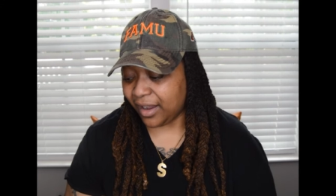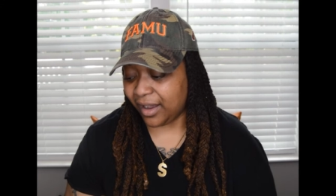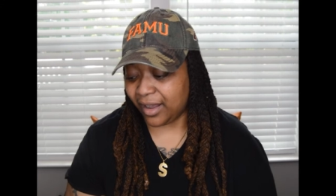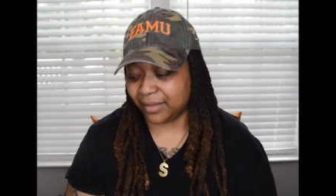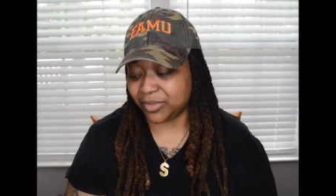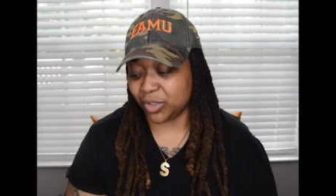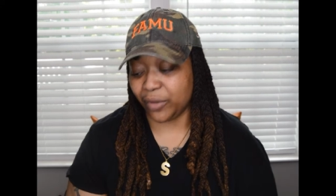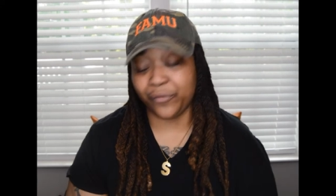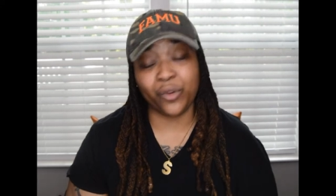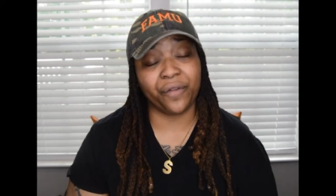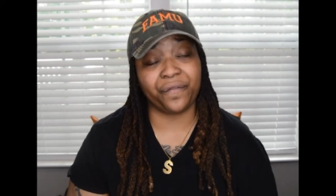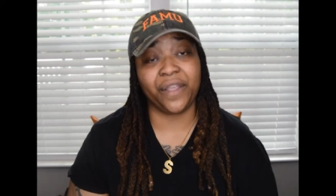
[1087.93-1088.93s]
So
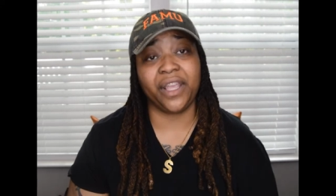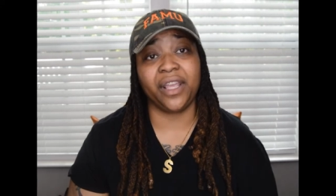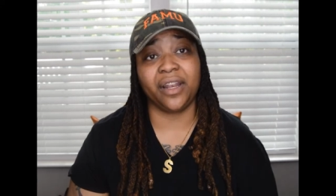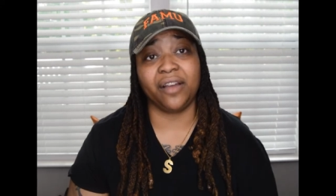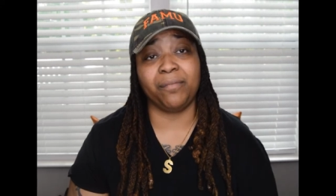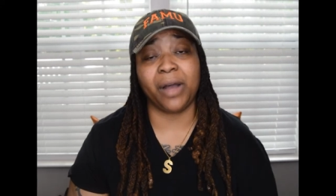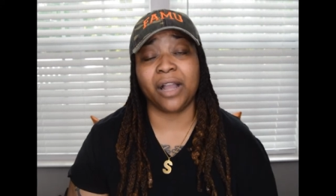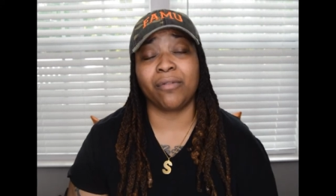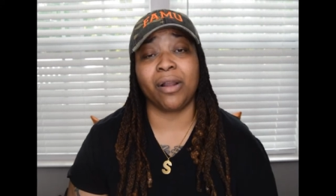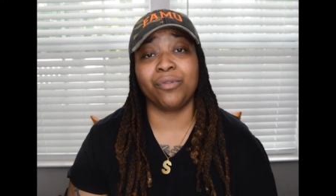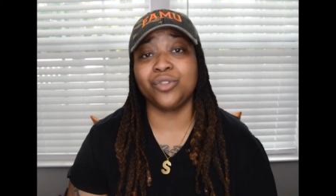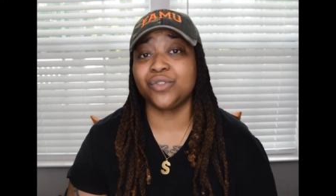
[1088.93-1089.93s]
if you're a fan of
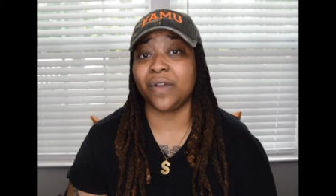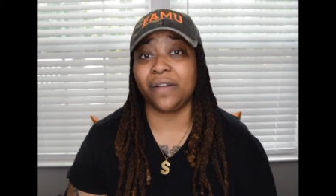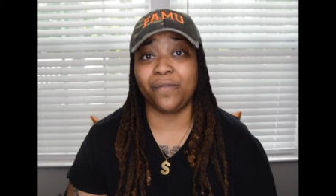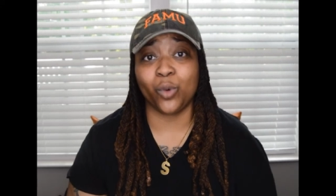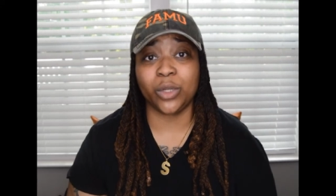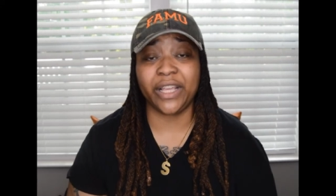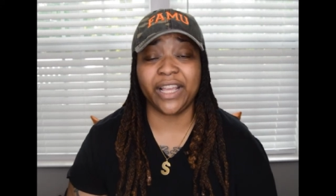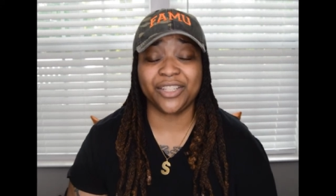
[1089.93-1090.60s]
Baccarat Rouge 540